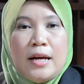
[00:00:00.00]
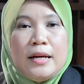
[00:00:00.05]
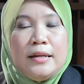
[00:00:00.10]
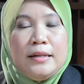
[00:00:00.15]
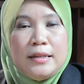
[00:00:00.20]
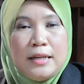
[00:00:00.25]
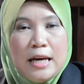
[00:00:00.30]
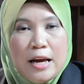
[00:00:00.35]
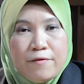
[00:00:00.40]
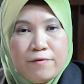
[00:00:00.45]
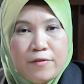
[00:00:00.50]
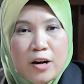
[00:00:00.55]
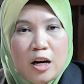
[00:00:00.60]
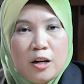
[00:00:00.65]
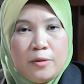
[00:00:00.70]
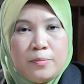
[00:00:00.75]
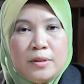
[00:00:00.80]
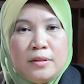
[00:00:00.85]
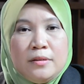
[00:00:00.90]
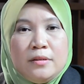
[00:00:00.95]
The
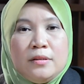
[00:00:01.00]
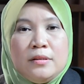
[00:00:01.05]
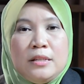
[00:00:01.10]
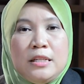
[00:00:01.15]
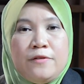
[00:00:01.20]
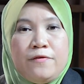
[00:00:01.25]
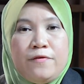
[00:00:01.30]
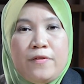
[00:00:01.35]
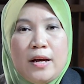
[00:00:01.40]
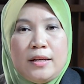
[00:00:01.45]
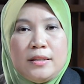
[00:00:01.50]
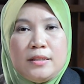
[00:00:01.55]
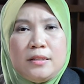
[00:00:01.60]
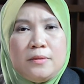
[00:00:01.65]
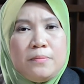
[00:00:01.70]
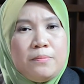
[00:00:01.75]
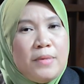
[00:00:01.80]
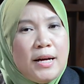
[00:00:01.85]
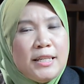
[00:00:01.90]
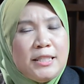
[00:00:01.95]
environmental effects
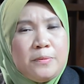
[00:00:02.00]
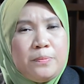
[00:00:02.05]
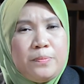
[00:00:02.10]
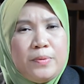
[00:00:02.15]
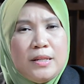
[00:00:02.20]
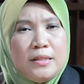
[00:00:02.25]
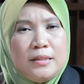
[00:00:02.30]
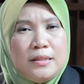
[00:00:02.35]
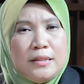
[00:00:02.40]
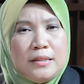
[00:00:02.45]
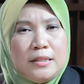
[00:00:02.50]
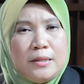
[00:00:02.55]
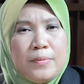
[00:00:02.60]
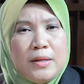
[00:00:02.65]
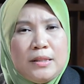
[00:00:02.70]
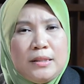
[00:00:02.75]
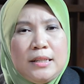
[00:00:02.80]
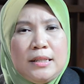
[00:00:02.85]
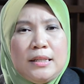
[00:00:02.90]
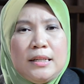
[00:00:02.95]
must be
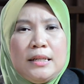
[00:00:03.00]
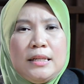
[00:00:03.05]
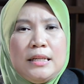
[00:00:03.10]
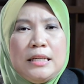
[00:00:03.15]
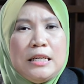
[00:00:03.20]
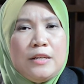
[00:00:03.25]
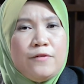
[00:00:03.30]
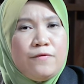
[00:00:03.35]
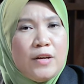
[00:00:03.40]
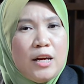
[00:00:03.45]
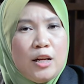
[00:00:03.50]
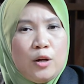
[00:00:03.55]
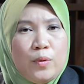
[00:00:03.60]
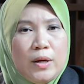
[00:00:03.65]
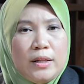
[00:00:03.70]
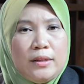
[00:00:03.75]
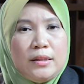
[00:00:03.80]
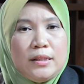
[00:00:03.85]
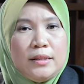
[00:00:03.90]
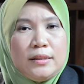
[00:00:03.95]
systematically
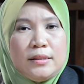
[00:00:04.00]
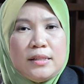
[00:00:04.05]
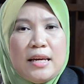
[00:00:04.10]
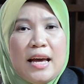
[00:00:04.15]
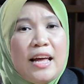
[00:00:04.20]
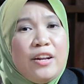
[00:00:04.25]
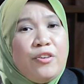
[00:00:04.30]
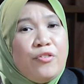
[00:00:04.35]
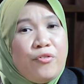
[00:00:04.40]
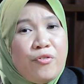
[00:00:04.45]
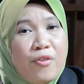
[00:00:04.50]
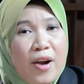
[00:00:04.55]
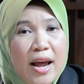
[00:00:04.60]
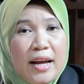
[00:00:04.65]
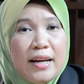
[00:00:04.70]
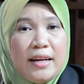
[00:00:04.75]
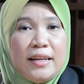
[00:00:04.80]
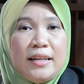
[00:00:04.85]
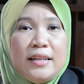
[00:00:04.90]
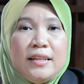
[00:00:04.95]
evaluated and
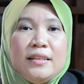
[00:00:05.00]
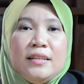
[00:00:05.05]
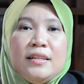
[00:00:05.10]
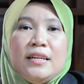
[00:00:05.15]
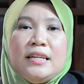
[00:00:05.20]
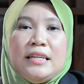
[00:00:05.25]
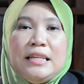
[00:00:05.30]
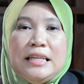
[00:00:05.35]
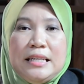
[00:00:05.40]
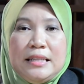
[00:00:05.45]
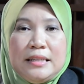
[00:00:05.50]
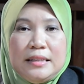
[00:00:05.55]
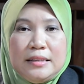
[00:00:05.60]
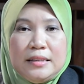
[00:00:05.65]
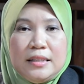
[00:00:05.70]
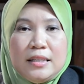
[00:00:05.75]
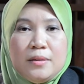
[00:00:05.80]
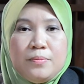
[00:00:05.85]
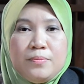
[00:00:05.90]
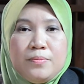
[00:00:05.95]
ranked in
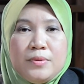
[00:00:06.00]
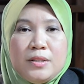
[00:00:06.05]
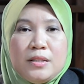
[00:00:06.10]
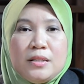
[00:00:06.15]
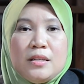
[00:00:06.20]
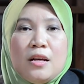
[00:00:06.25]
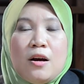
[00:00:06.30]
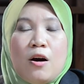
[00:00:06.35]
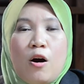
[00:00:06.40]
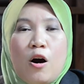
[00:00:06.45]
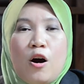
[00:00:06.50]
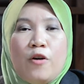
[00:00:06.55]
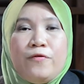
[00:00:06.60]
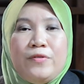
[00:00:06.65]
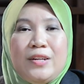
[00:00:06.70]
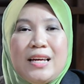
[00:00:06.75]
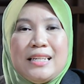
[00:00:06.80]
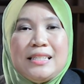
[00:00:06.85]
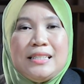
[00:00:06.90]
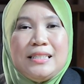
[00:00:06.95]
terms of
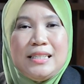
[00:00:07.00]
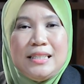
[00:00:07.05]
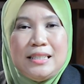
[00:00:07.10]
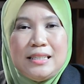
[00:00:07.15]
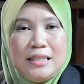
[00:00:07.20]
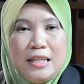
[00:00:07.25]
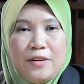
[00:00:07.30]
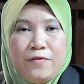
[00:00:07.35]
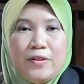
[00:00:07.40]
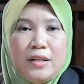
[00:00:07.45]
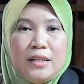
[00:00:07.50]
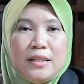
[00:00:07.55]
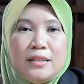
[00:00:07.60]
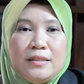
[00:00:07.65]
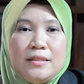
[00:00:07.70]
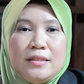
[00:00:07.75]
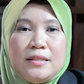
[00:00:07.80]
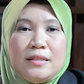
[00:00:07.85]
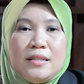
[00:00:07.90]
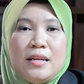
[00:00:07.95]
their
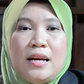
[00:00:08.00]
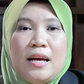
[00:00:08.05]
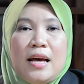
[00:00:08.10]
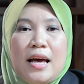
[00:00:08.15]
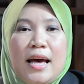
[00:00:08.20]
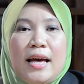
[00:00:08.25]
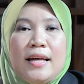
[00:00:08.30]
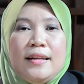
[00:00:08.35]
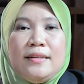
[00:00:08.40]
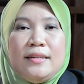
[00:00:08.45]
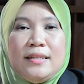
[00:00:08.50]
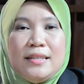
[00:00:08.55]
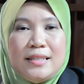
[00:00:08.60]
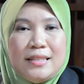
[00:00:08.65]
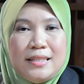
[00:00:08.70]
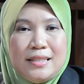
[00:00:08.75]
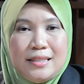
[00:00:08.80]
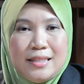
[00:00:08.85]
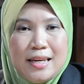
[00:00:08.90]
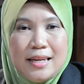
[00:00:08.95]
significance and the
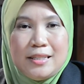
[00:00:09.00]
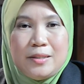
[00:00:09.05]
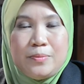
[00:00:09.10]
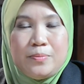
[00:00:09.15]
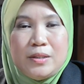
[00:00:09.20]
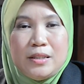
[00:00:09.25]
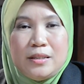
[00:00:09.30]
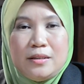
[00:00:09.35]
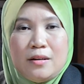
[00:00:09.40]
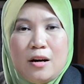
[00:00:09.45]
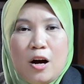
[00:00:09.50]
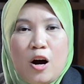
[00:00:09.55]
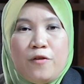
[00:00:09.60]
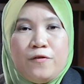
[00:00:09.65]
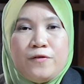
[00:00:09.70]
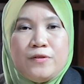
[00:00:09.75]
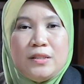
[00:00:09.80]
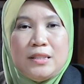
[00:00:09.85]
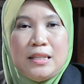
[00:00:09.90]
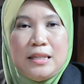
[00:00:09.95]
assessment
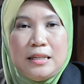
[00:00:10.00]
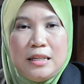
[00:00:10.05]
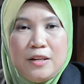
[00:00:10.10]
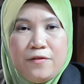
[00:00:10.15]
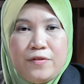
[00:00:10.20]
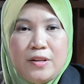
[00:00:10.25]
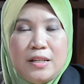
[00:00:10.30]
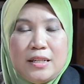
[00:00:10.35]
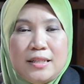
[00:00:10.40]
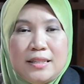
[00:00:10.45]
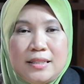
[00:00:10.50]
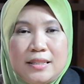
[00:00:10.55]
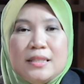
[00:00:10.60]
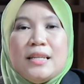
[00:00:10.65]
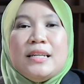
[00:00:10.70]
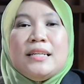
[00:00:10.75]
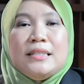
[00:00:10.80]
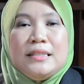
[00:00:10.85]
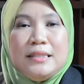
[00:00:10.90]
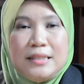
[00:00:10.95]
of significance
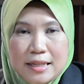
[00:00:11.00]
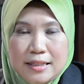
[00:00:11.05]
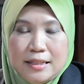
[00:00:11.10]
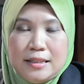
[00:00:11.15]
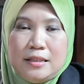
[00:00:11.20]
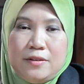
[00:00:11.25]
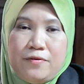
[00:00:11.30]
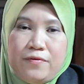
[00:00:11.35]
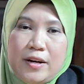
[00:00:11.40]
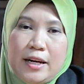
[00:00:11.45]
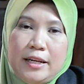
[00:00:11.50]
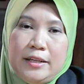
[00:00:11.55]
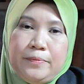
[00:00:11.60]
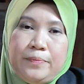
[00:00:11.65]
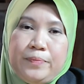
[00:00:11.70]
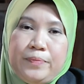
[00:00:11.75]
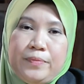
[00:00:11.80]
justified.